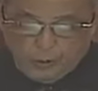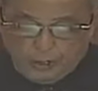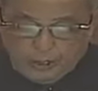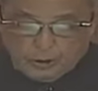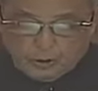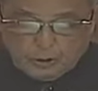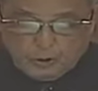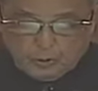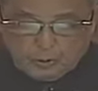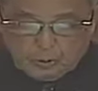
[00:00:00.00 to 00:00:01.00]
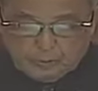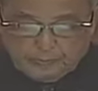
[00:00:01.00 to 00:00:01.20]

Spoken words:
will introduce